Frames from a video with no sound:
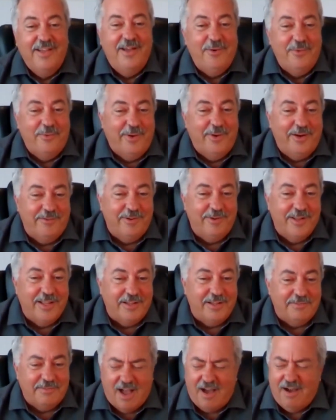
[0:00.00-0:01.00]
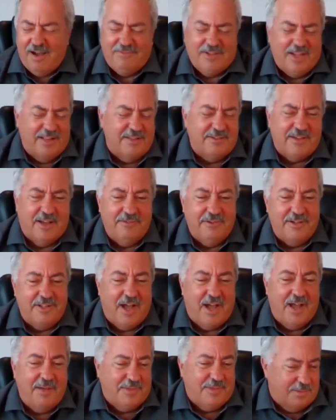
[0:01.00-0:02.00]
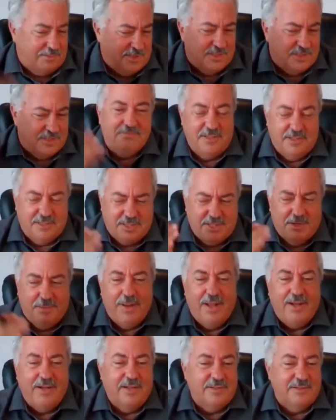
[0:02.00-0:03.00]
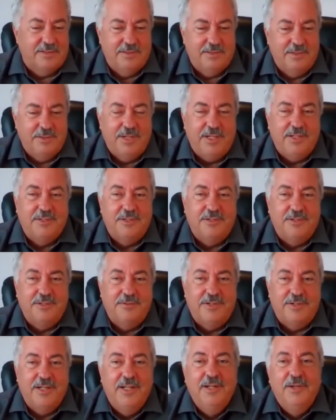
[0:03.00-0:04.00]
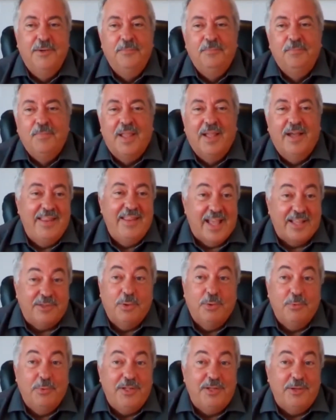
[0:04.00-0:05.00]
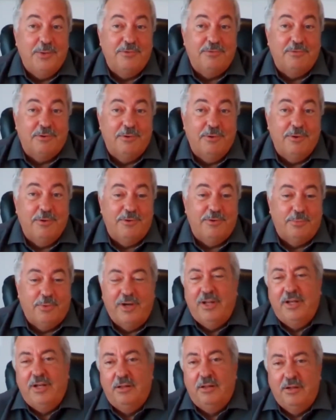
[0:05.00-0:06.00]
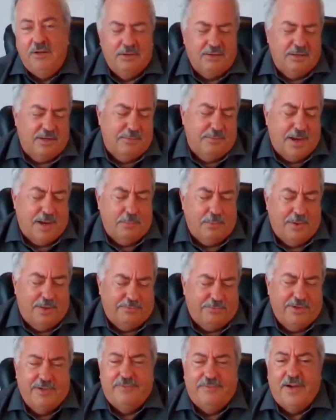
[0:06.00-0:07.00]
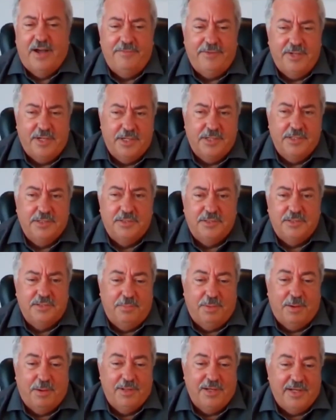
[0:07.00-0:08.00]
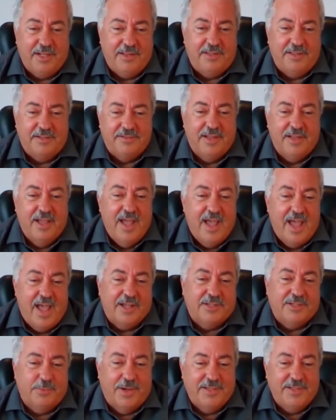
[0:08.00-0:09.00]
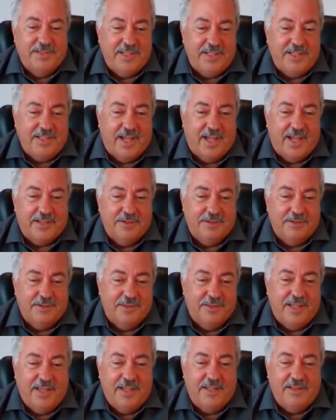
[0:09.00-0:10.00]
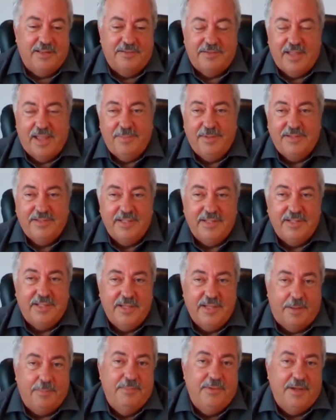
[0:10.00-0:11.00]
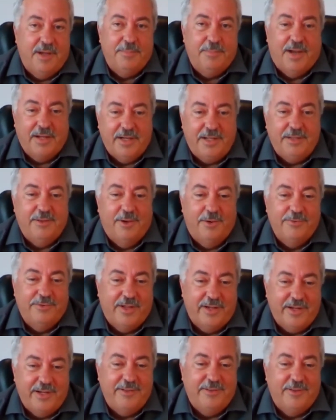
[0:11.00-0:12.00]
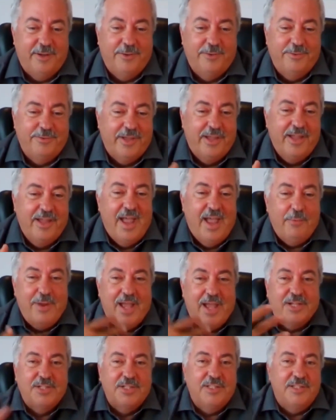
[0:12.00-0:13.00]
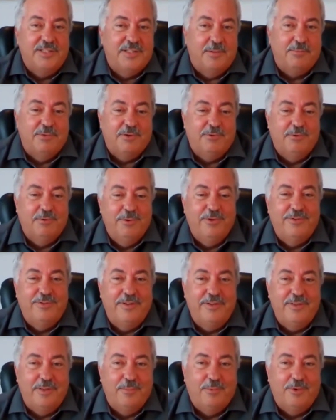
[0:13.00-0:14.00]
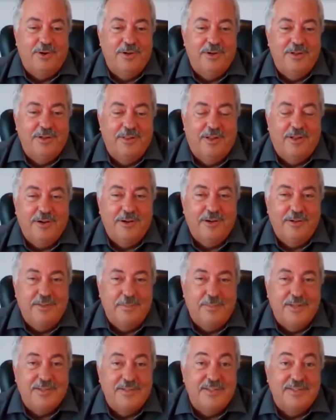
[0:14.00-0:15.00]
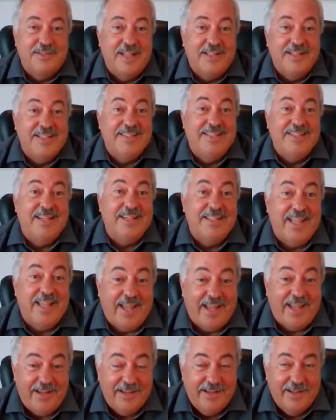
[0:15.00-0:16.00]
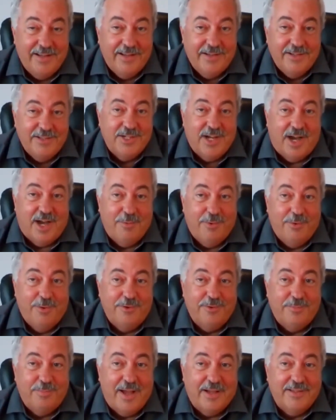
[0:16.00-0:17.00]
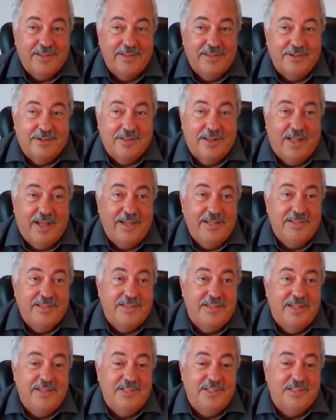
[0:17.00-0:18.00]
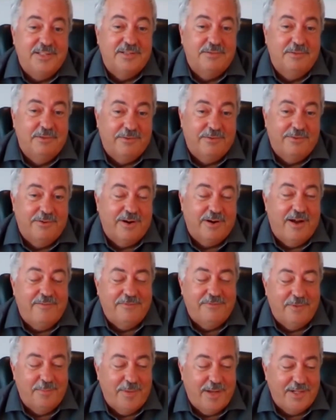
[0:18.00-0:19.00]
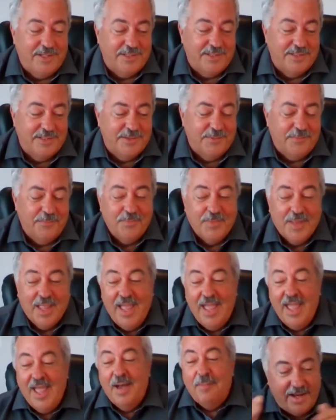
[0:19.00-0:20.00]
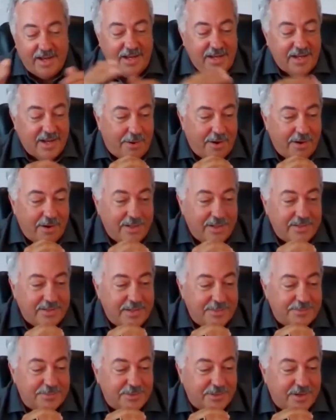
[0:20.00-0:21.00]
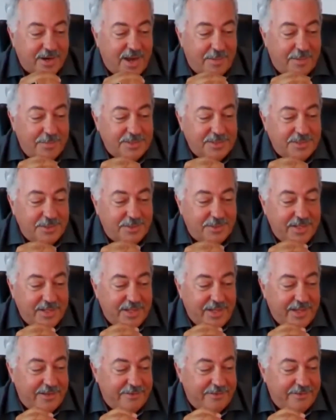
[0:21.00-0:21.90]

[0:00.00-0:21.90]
what it really is? No, I've done this 100 times. It's your appendix. You need surgery. And that's what we do as recruiters. What do you know? You're looking probably 3 to 5 years. You probably need this XYZ technical thing, this ABC. Yep. I need those. And we actually, some recruiters, the longer you're in the business, tend to dictate job orders back to their clients and just look for confirmations. Any parting tips or comments you can